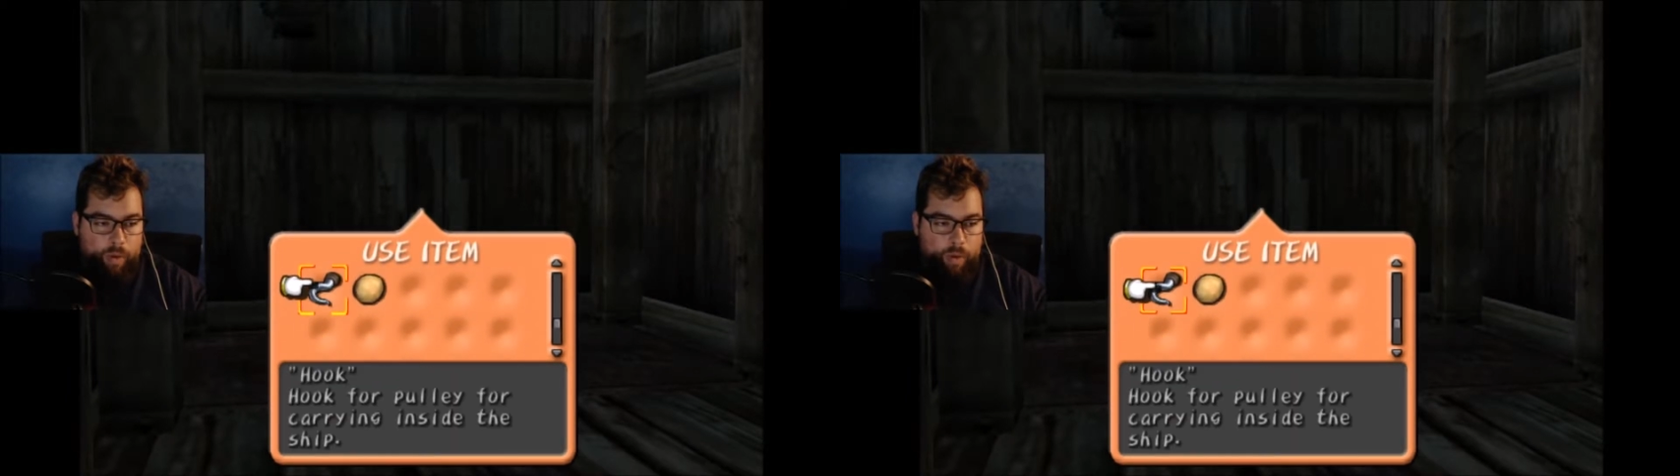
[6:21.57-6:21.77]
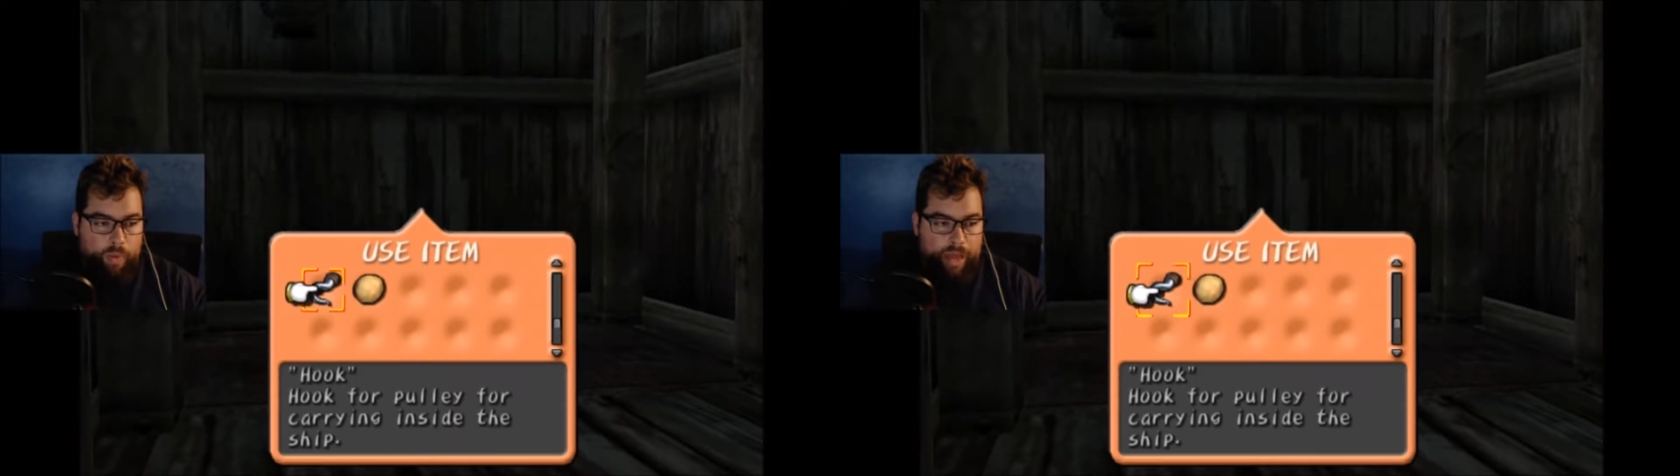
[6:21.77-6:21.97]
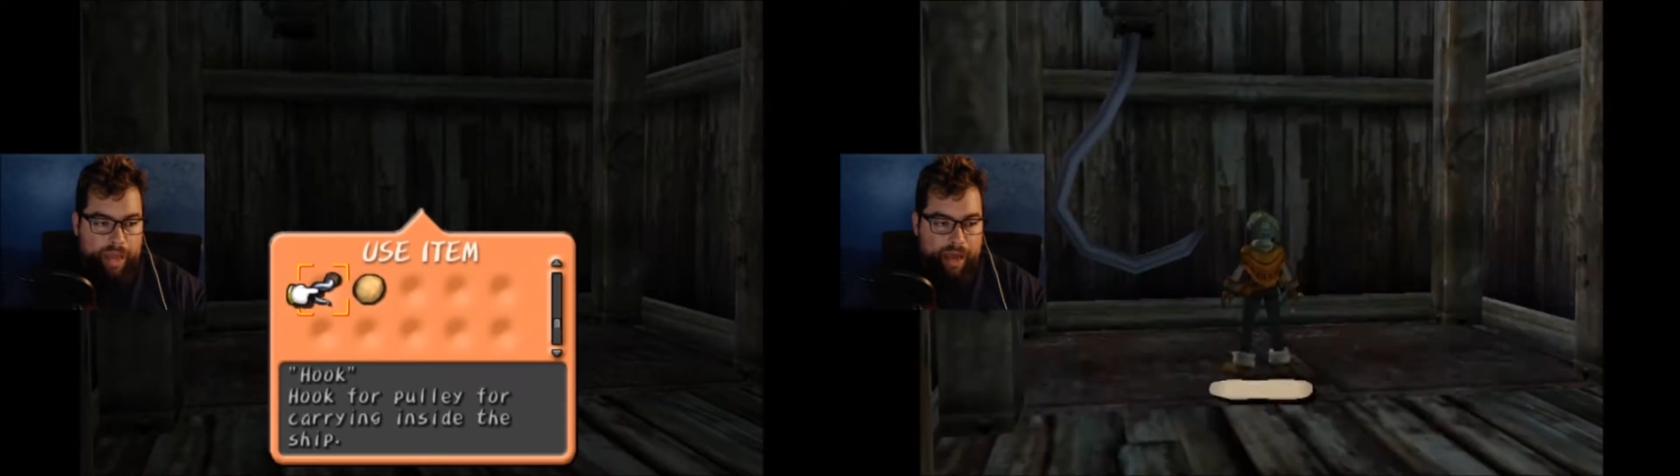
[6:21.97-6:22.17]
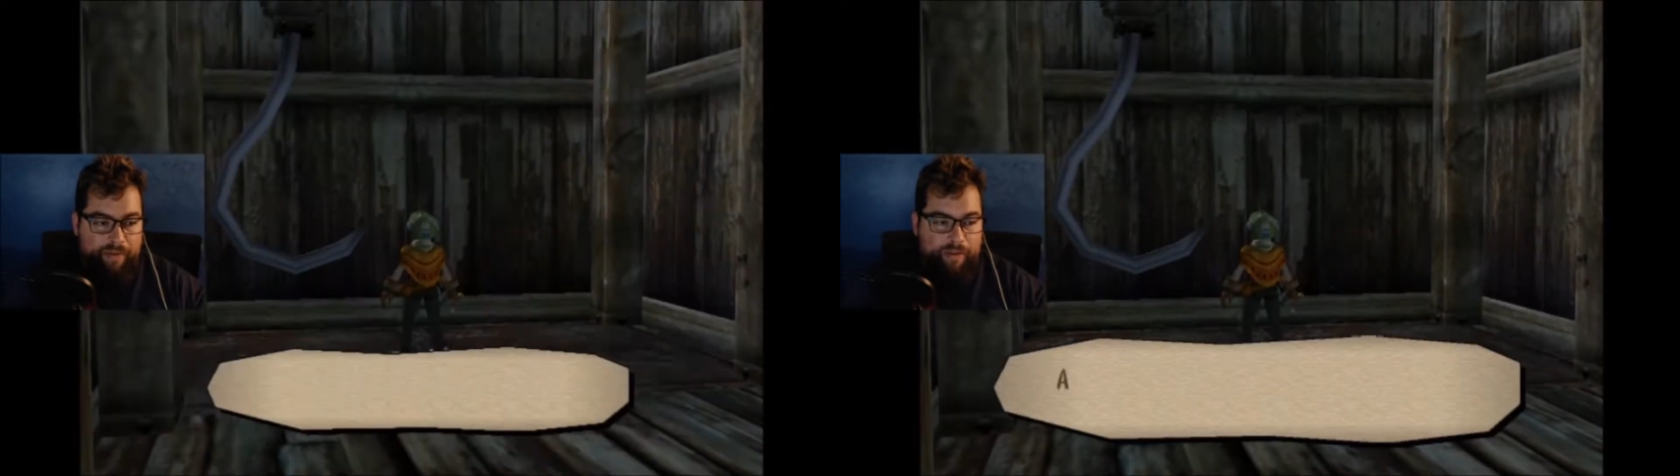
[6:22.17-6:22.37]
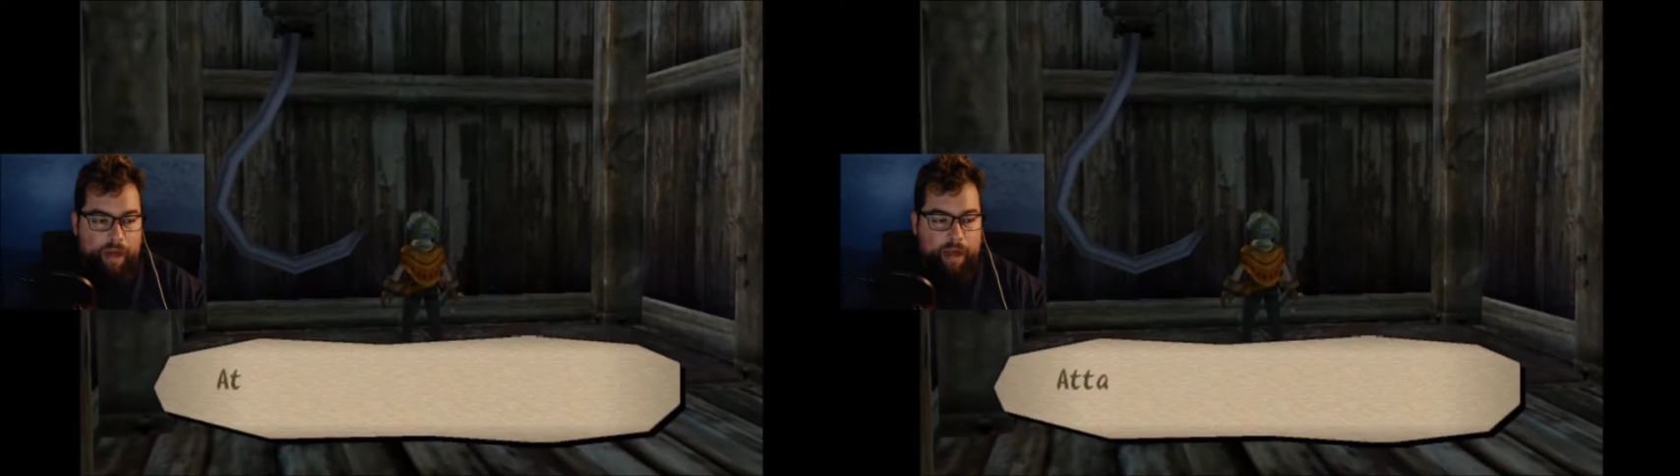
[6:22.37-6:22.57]
we
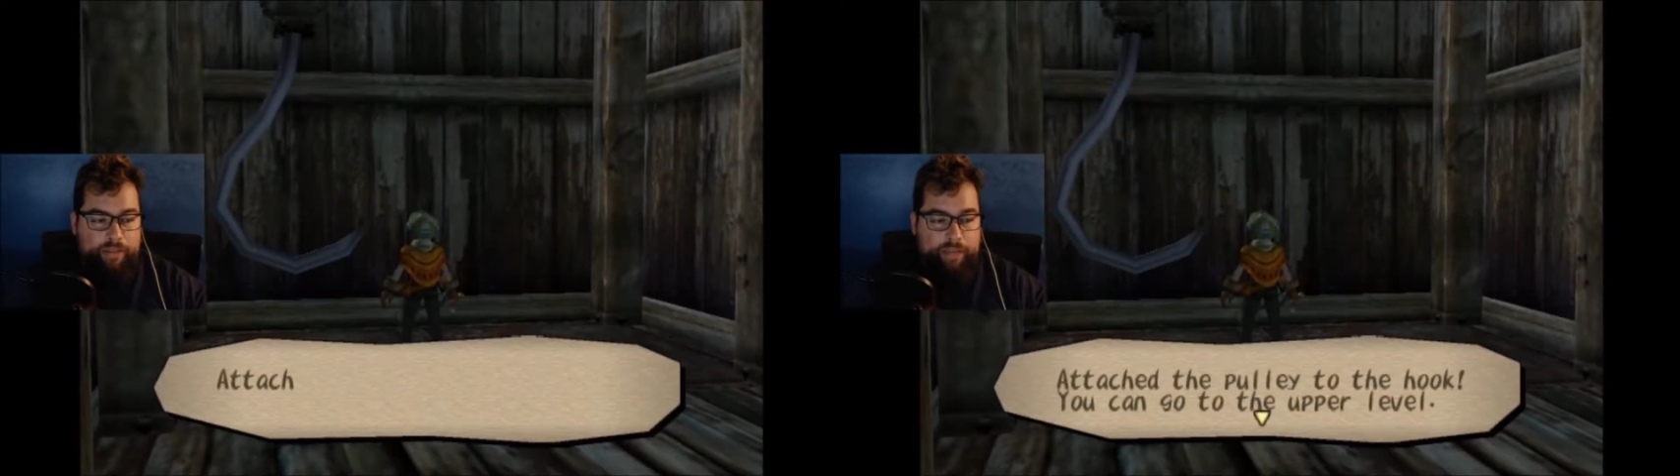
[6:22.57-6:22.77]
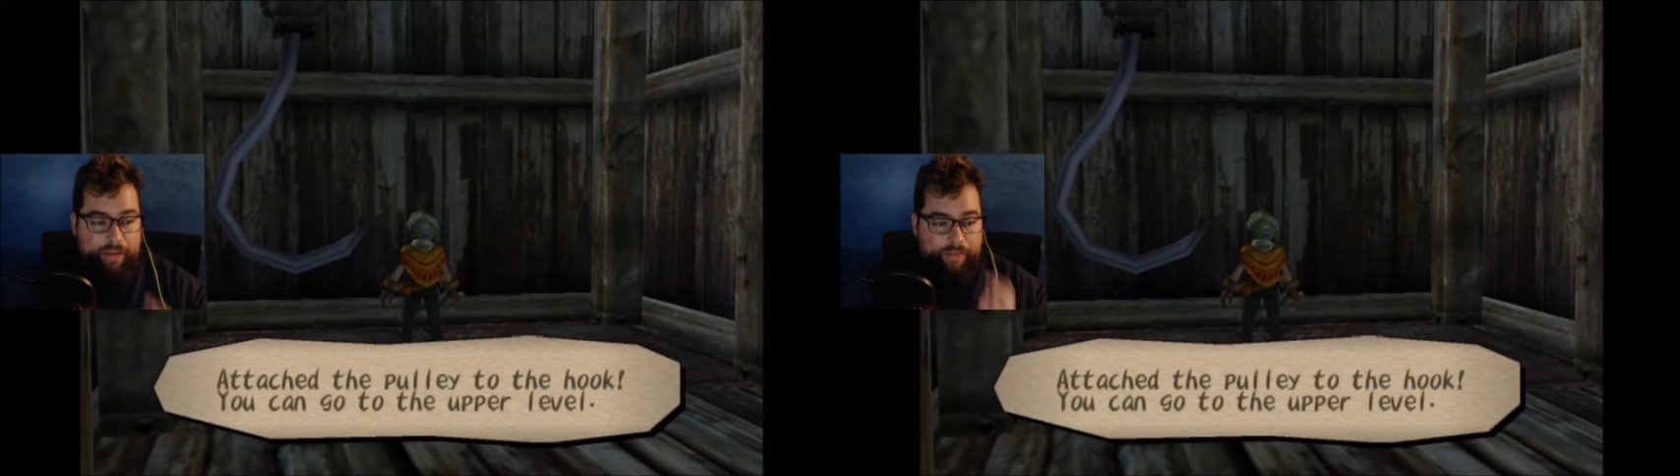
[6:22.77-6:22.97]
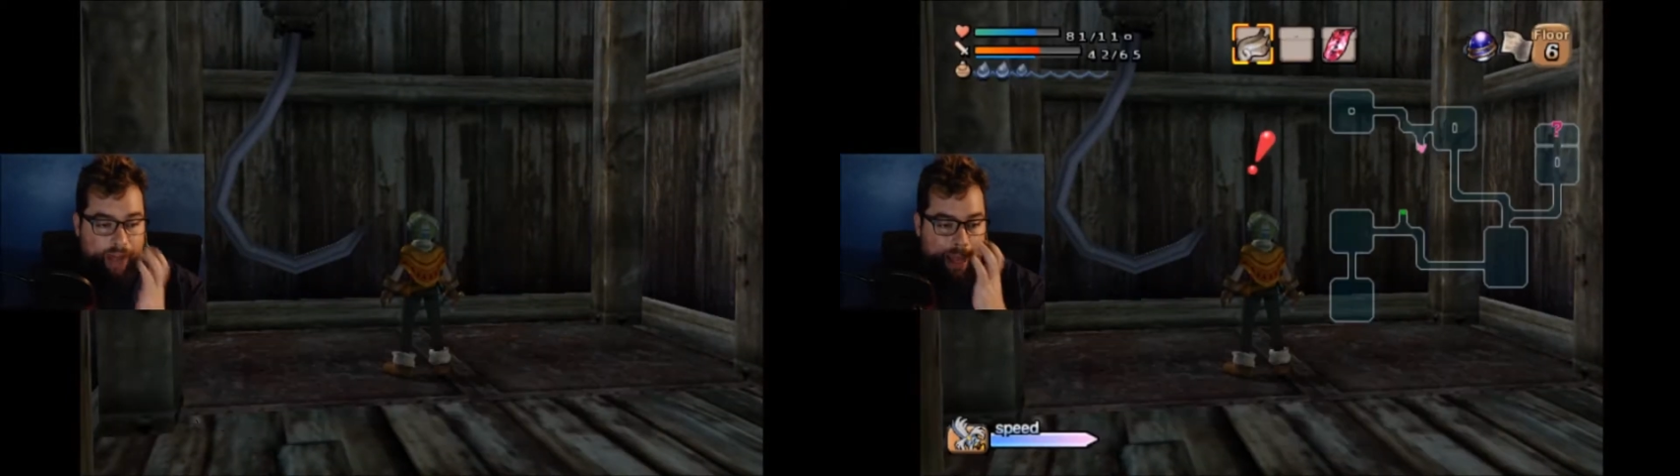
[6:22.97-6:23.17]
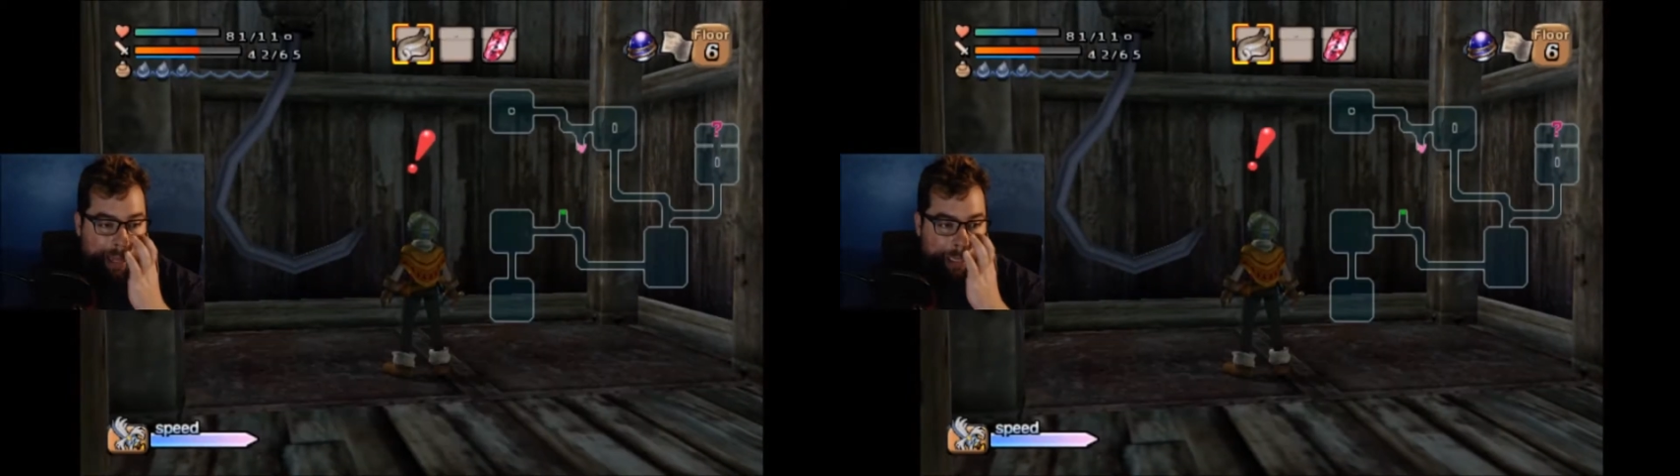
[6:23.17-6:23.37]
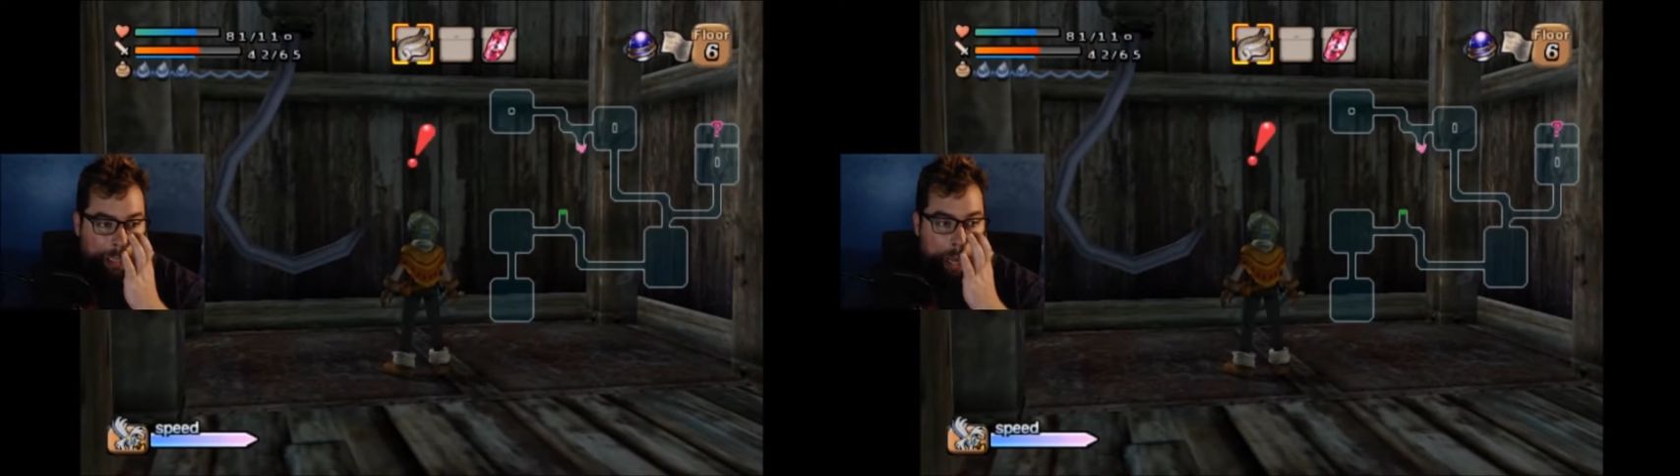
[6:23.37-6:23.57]
have utterly
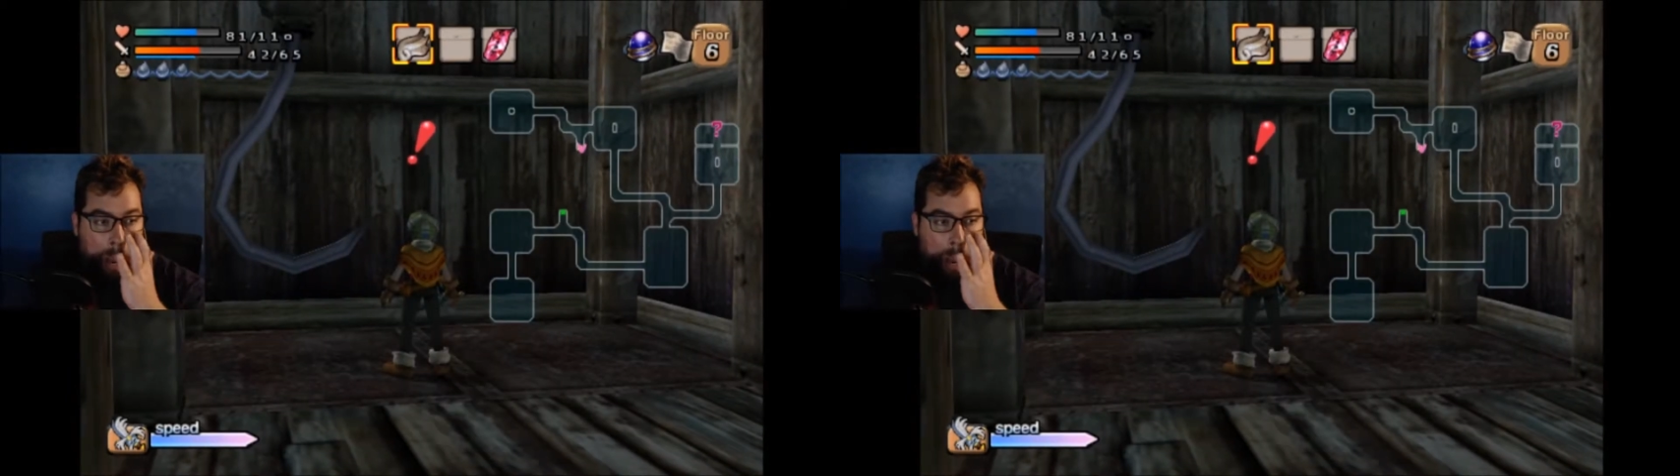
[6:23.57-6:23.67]
failed.